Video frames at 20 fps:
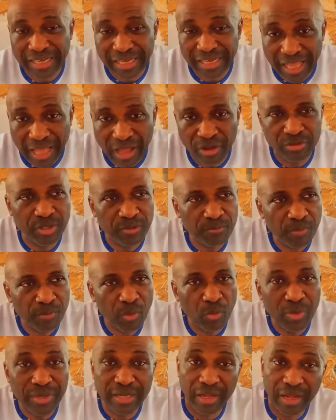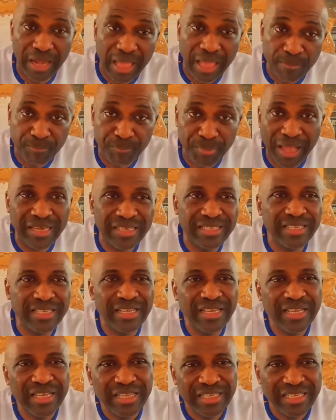and Lau, with Lampard
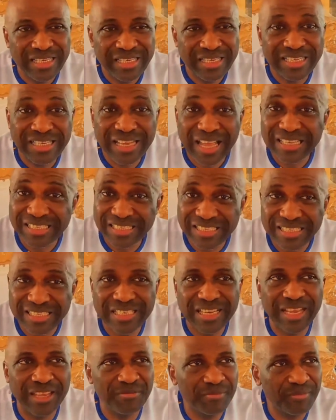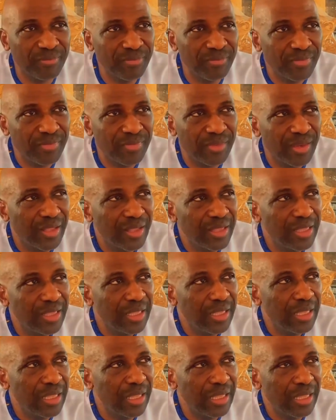in that system,
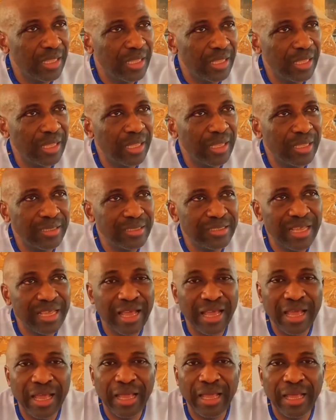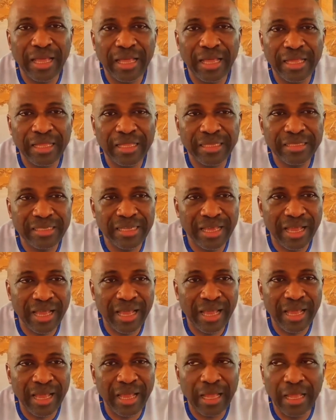
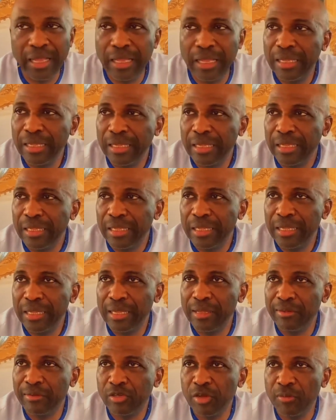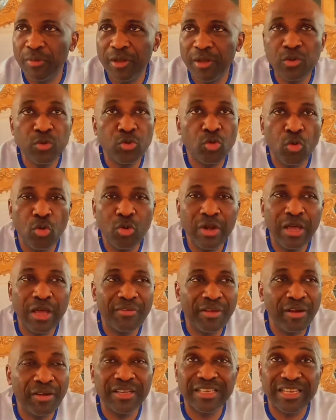somebody with
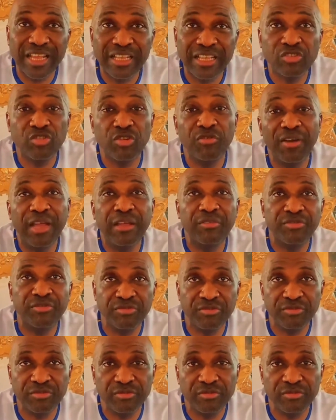coronavirus can survive.